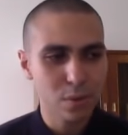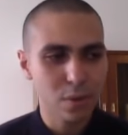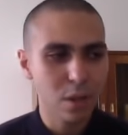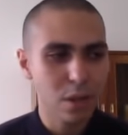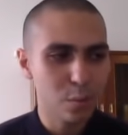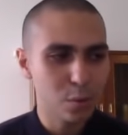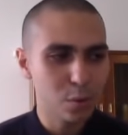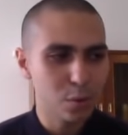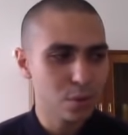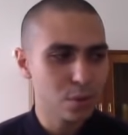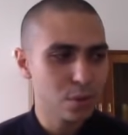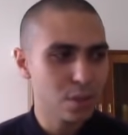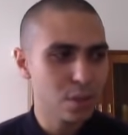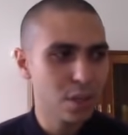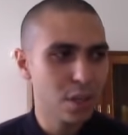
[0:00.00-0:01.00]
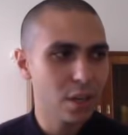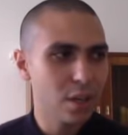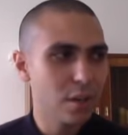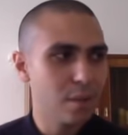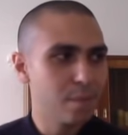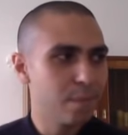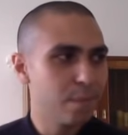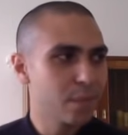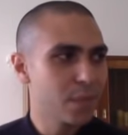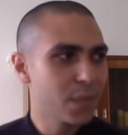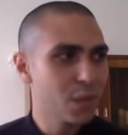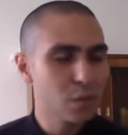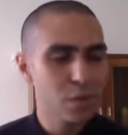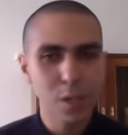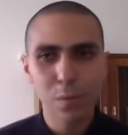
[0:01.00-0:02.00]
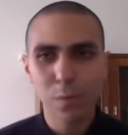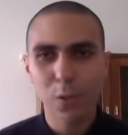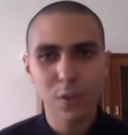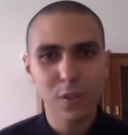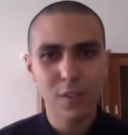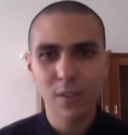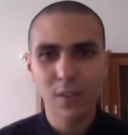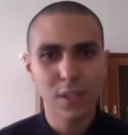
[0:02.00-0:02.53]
are more verbose.